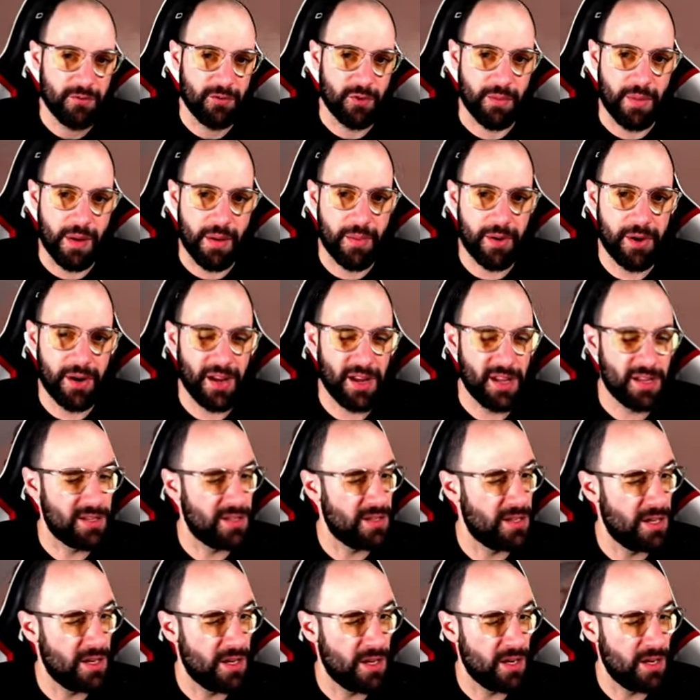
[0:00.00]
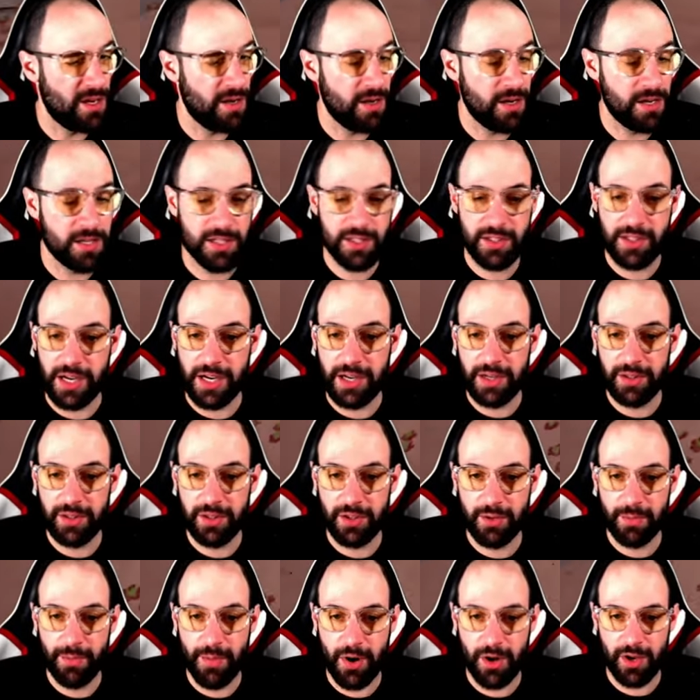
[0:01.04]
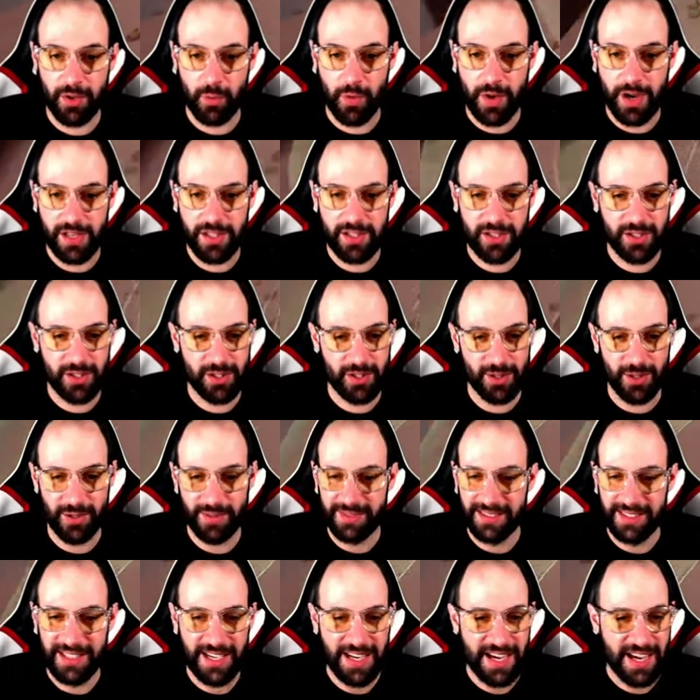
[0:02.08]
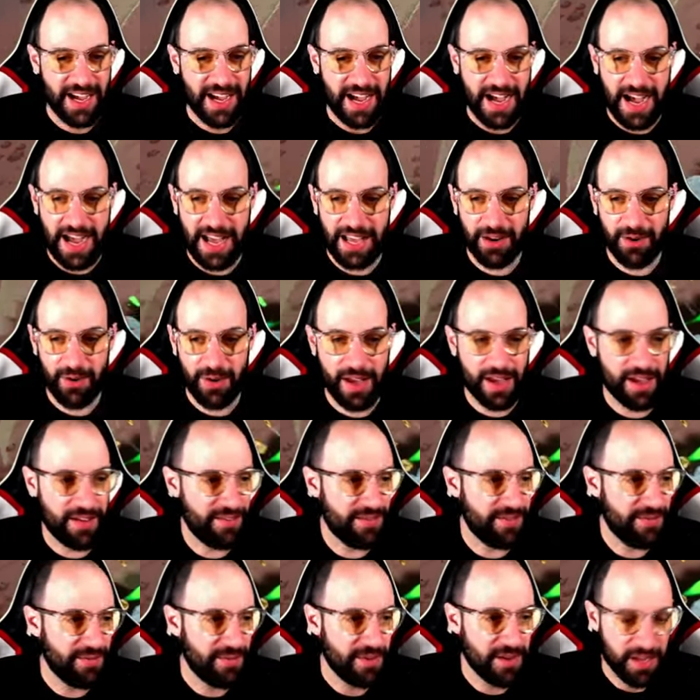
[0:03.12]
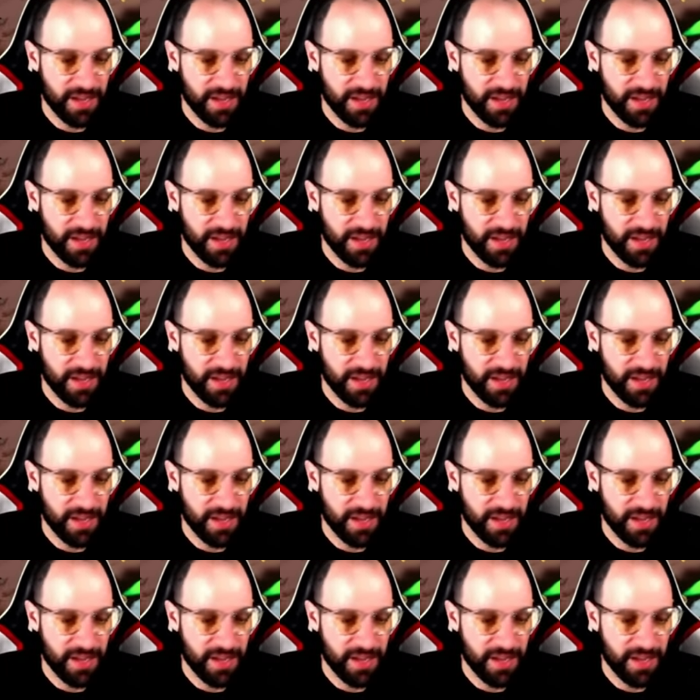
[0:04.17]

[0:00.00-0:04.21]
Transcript: Remember, it's the starter pocket whites, so I don't have